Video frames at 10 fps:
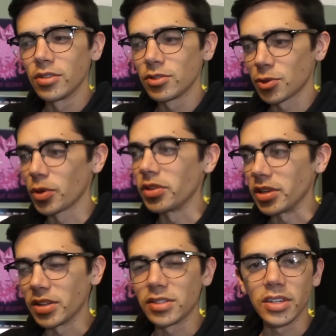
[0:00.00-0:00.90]
So
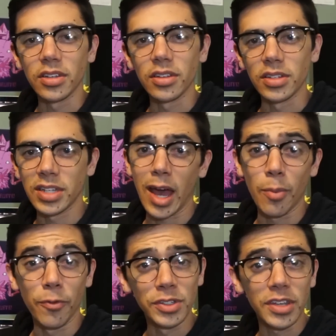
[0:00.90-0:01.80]
really, let's get a
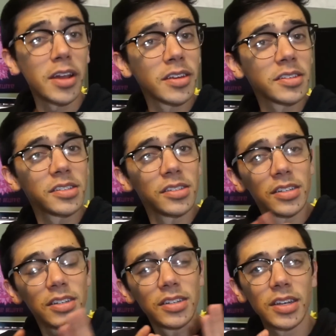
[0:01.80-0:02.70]
tab for sightings
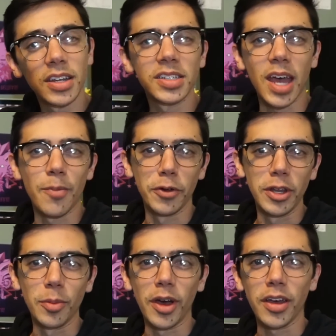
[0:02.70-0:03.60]
and a tab for
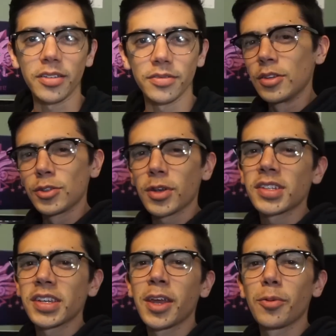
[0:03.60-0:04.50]
nearby. So I
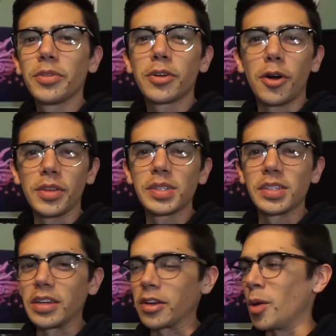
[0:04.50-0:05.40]
guess I can't really call this
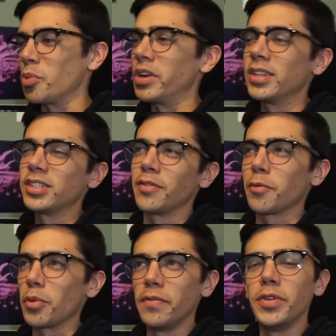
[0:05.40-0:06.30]
a
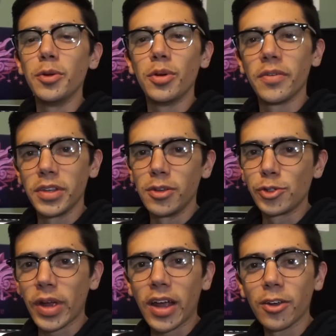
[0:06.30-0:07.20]
comprehensive review of the new
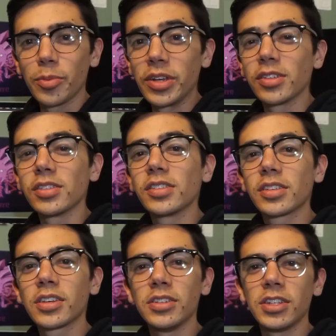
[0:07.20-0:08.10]
tracker because it's
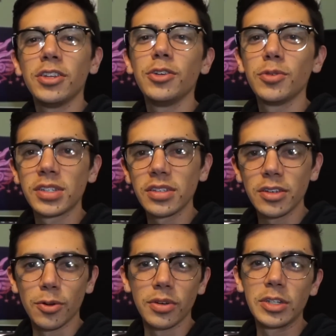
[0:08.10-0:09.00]
continuously
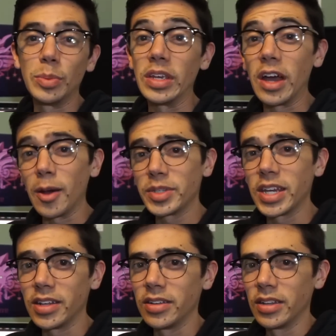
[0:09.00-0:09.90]
going to be
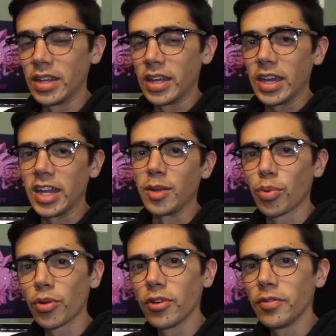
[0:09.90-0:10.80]
updated and
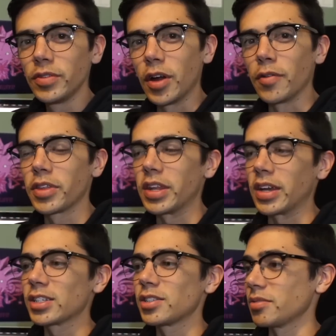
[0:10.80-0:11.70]
improved over the
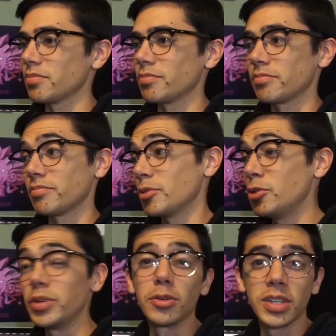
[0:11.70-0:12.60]
next
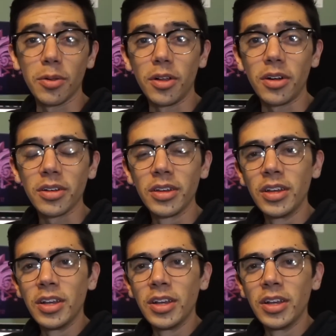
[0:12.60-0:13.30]
who knows how long.